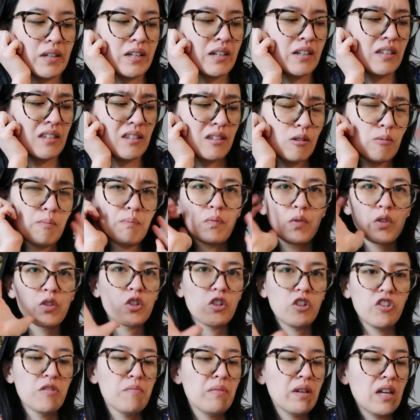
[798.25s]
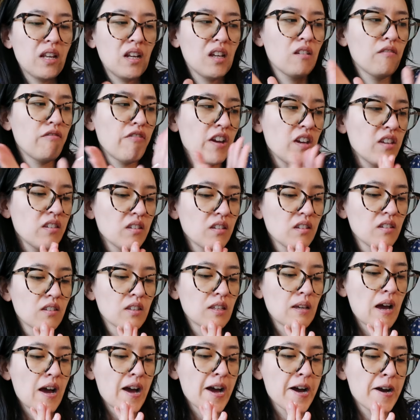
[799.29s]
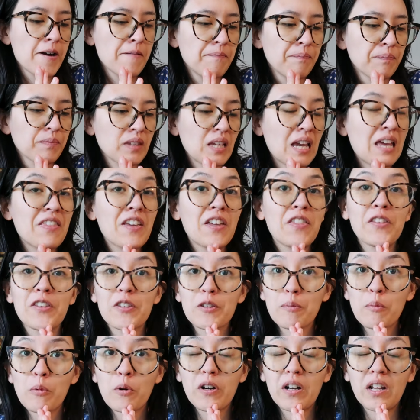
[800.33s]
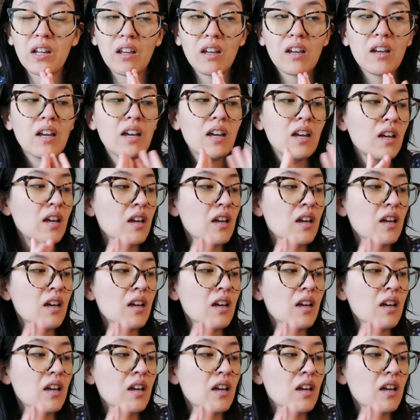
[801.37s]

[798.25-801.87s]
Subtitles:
because it's still in the beginning phases. And then this morning,